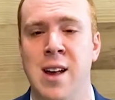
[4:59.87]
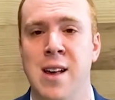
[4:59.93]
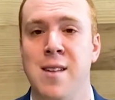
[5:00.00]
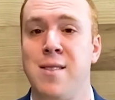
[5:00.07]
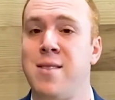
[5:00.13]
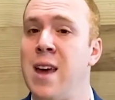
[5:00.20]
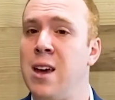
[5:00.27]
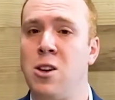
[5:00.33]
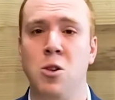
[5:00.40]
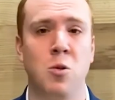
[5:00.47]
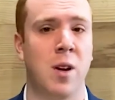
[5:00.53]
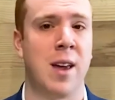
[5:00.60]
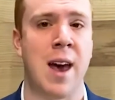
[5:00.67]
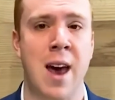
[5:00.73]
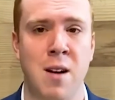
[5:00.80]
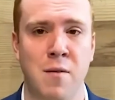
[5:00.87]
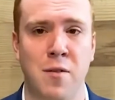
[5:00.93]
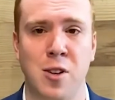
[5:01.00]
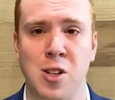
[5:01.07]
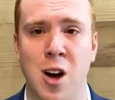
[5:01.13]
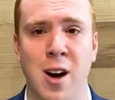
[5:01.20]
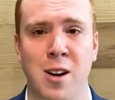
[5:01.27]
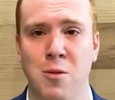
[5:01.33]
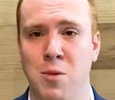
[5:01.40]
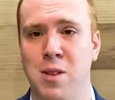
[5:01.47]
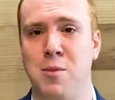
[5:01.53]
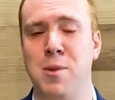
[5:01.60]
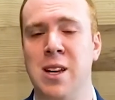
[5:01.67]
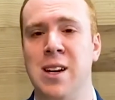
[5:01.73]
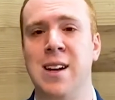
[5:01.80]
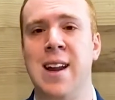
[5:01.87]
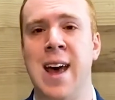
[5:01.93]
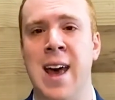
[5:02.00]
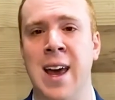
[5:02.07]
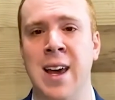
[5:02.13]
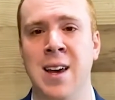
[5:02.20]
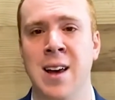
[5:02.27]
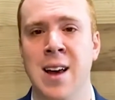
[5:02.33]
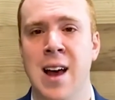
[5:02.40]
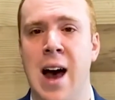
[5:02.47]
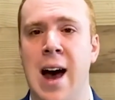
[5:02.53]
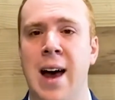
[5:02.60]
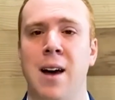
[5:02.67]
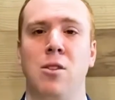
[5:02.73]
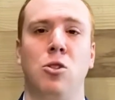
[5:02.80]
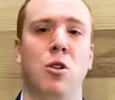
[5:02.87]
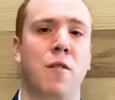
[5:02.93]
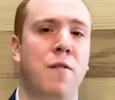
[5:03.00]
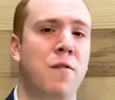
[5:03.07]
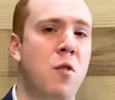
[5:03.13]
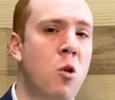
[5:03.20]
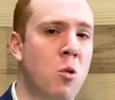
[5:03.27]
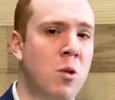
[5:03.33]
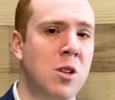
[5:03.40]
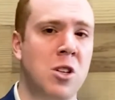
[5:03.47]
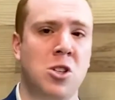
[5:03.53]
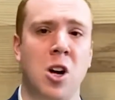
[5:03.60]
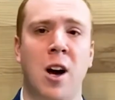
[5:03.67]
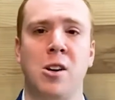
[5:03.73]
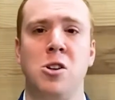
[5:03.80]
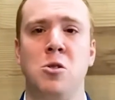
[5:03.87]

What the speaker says: Thank you again for talking with me today. I look forward to talking to you